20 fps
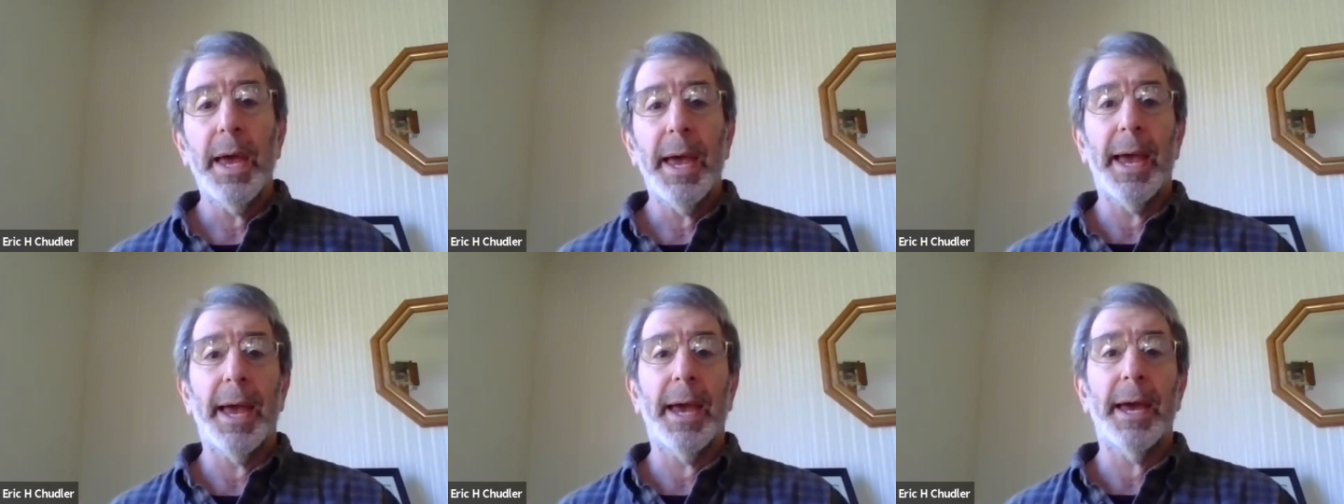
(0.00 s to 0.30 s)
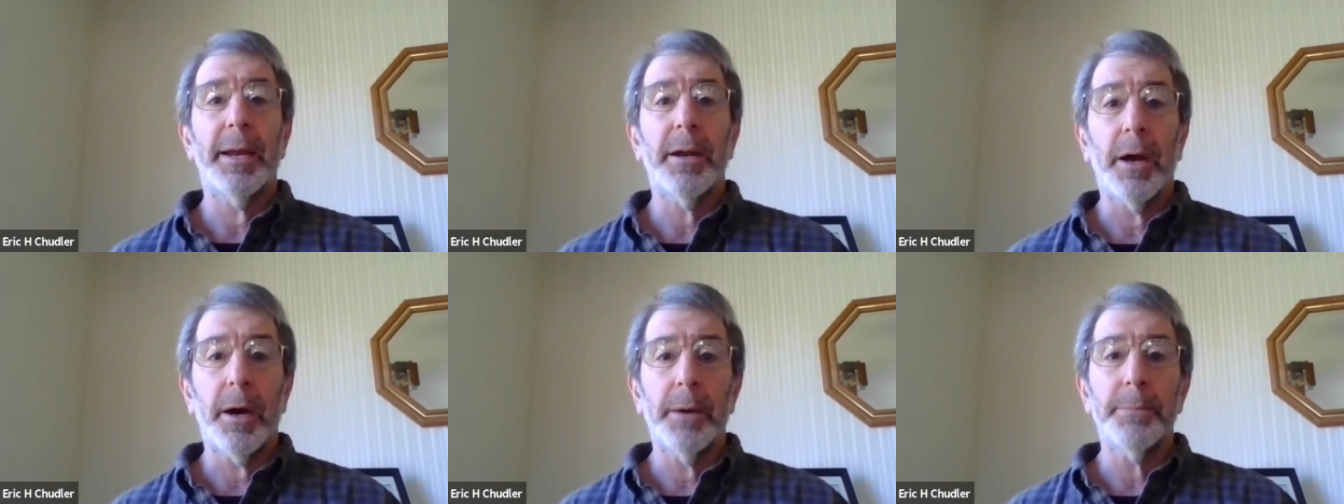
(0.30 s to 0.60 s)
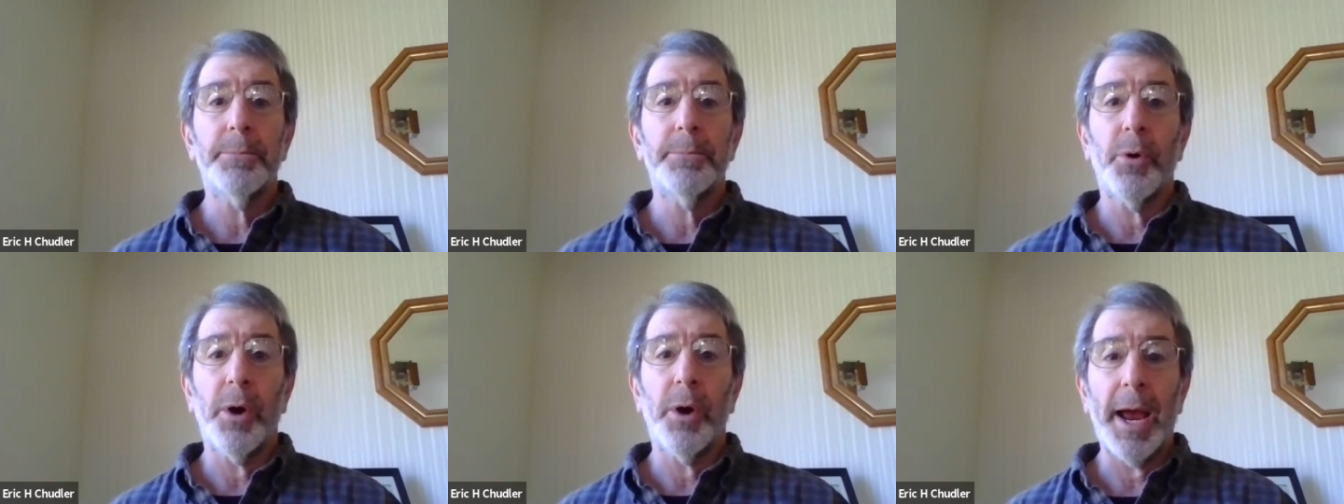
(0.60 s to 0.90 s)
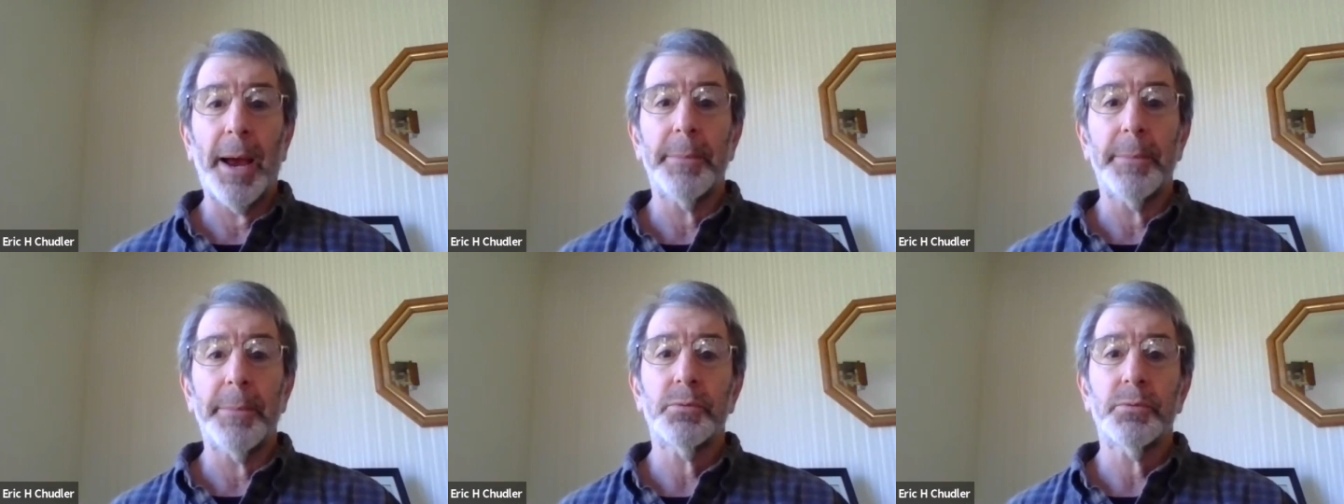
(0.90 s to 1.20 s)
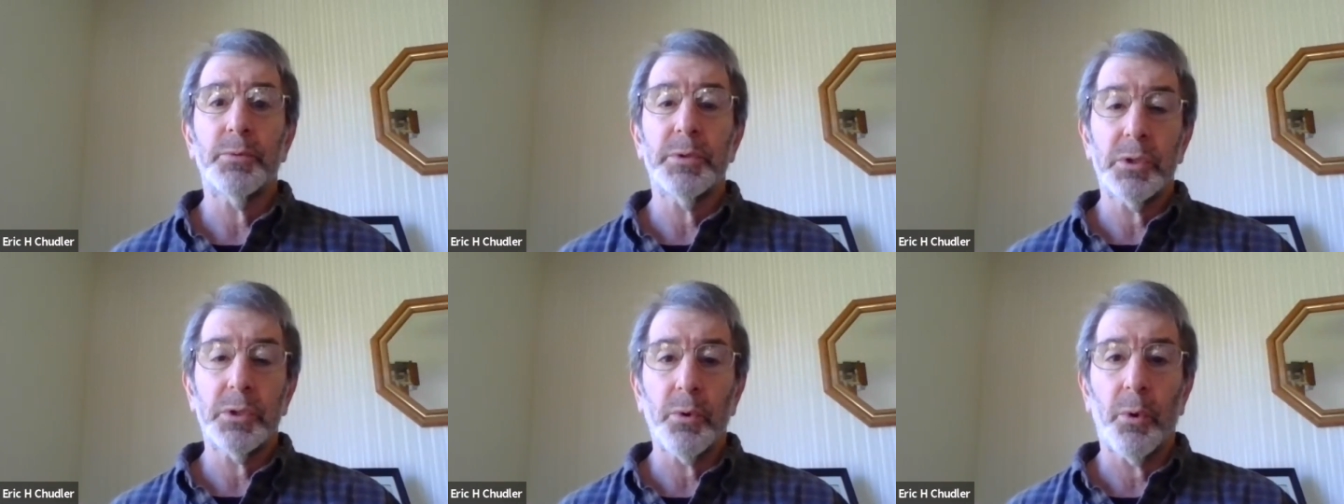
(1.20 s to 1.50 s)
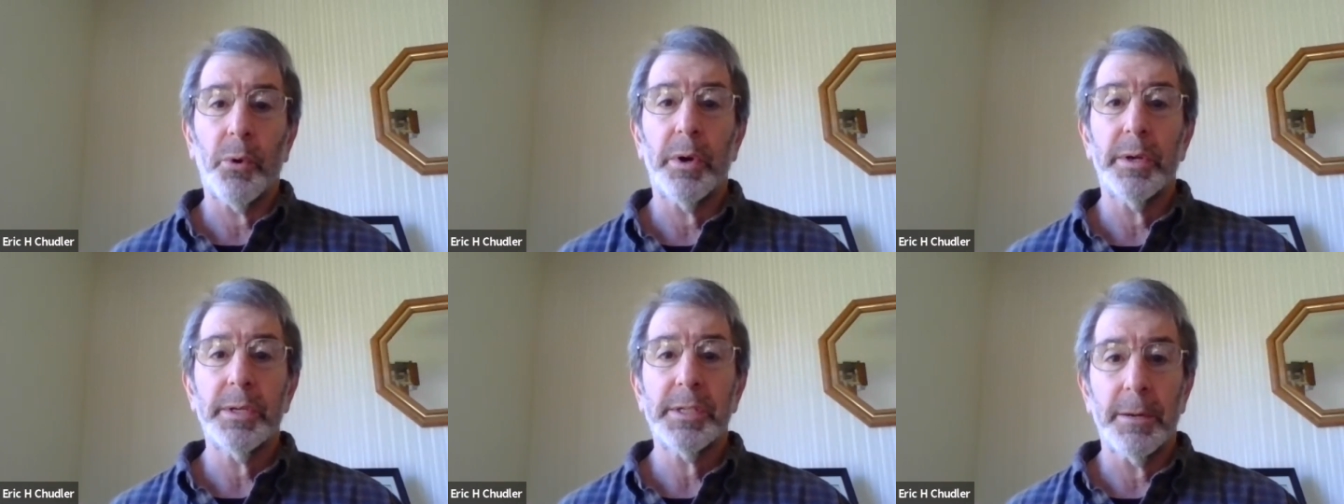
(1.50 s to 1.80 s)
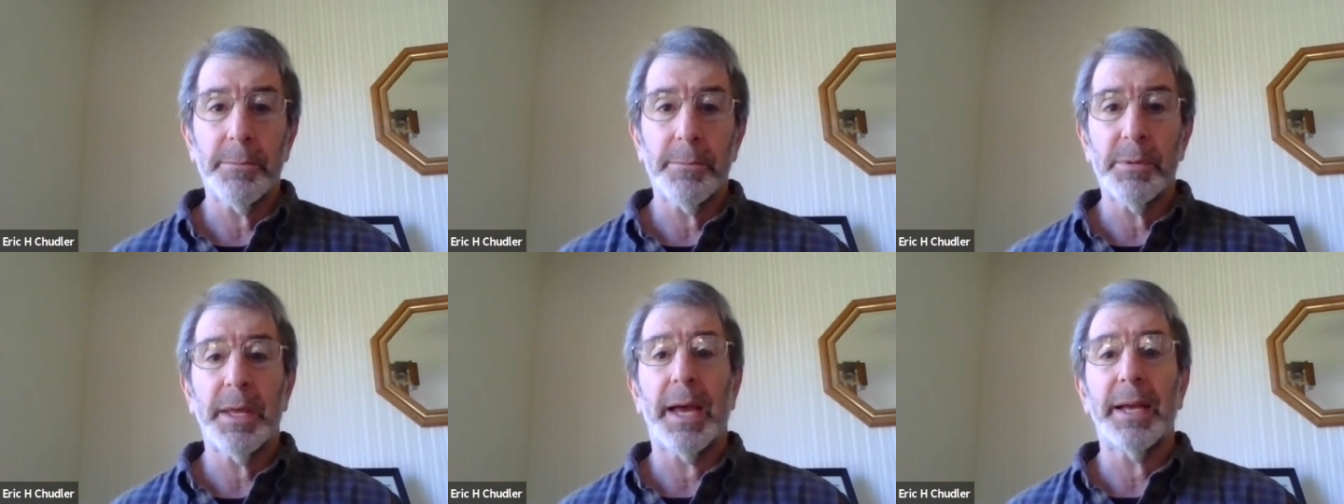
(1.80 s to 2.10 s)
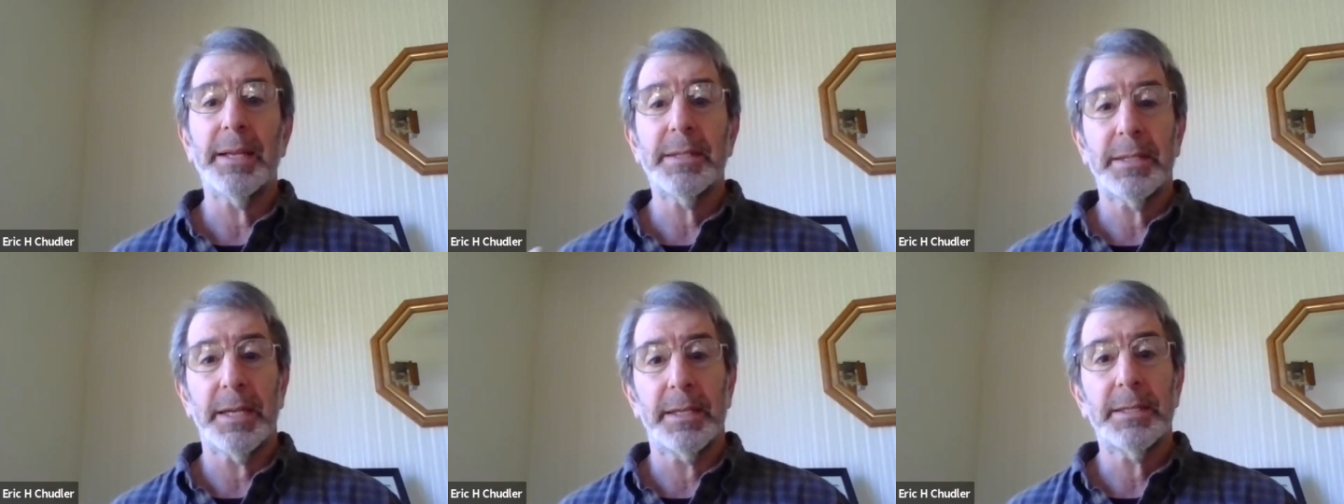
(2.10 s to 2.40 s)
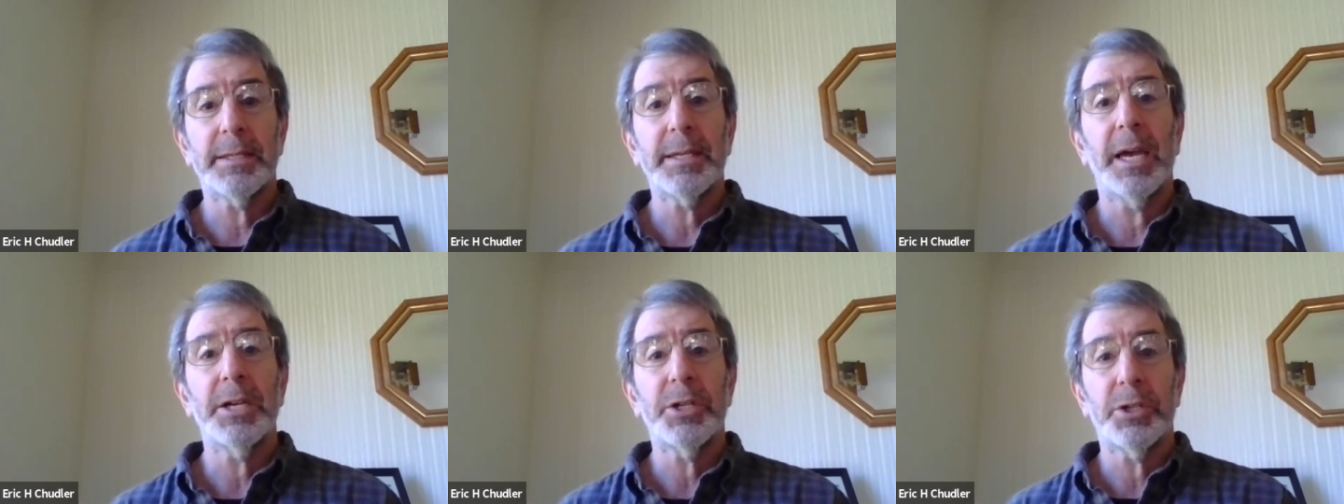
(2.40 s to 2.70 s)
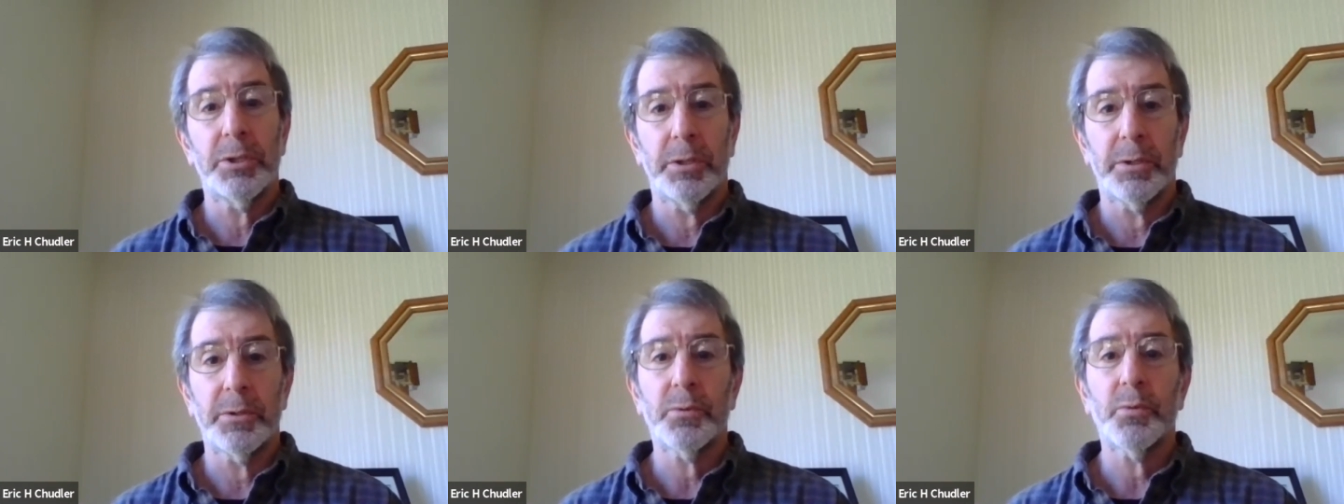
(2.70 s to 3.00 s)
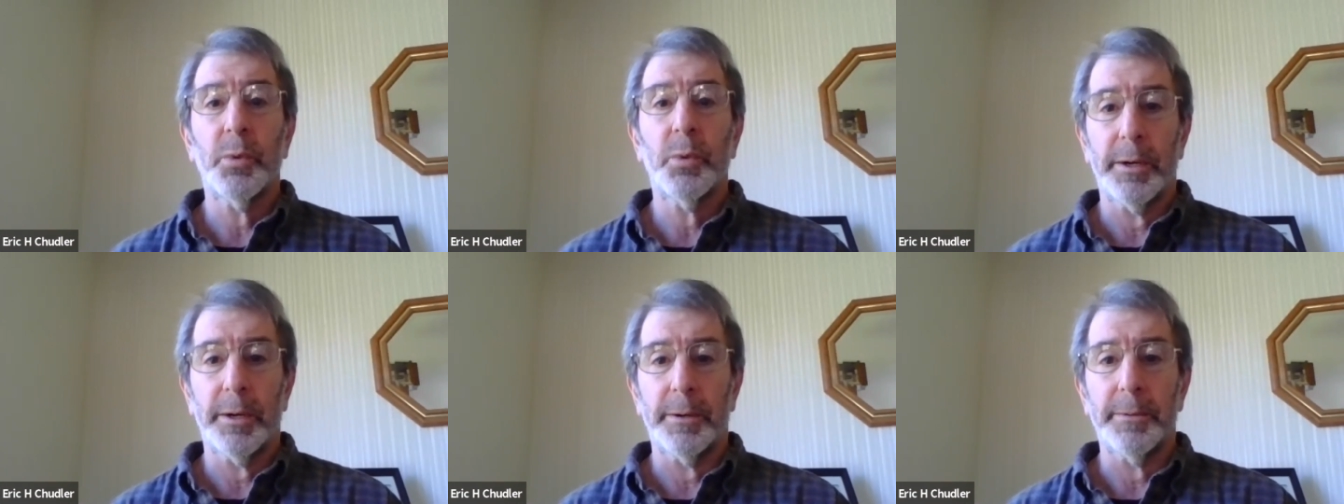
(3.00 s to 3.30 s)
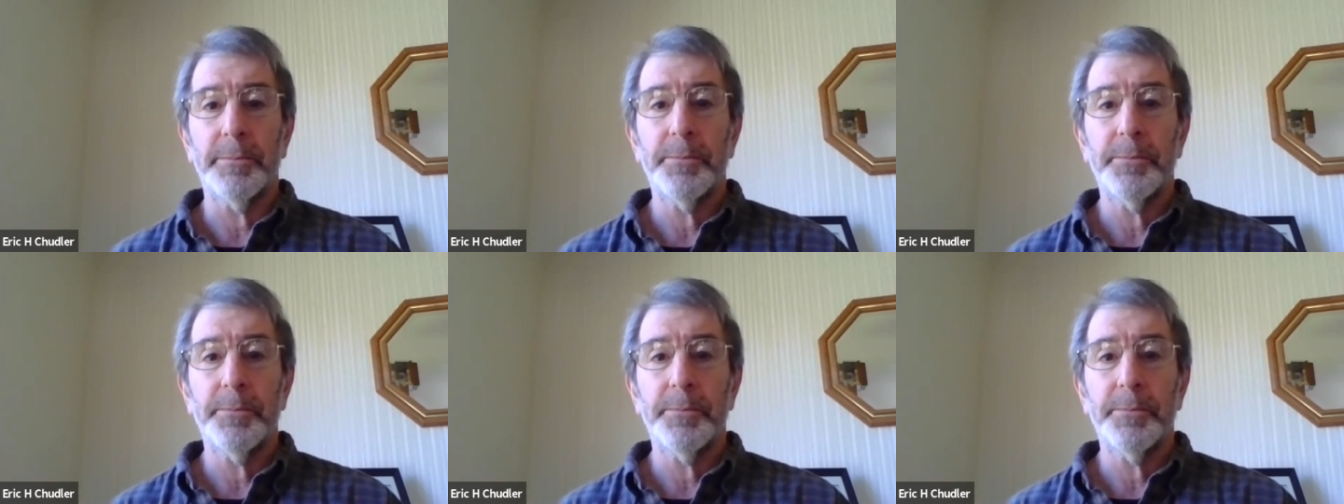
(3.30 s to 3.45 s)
and perhaps restoring some of that sensation as well.